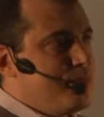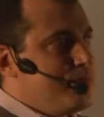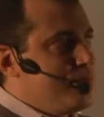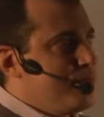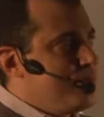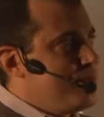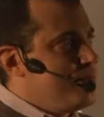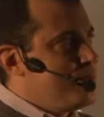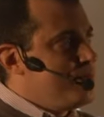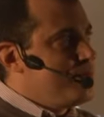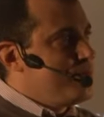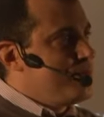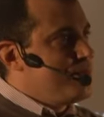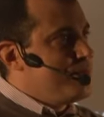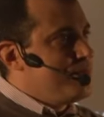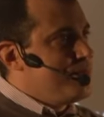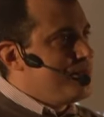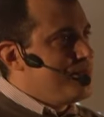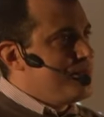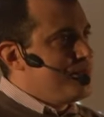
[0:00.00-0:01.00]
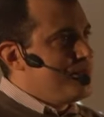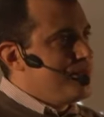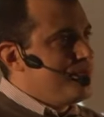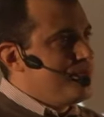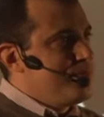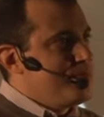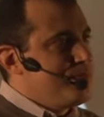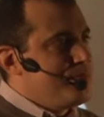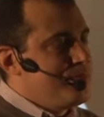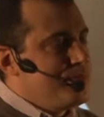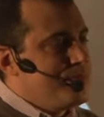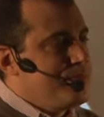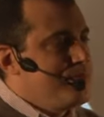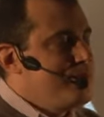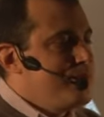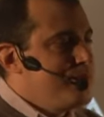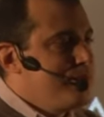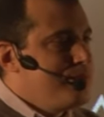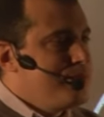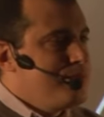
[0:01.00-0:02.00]
a nation state be there?
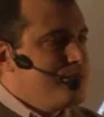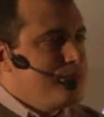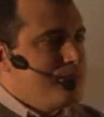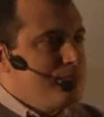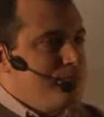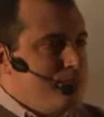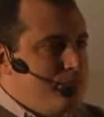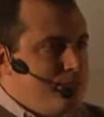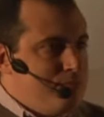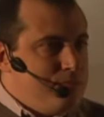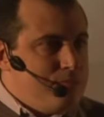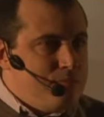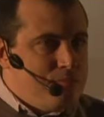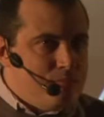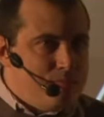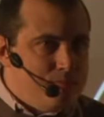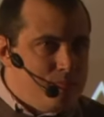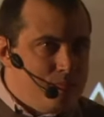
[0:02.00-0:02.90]
Something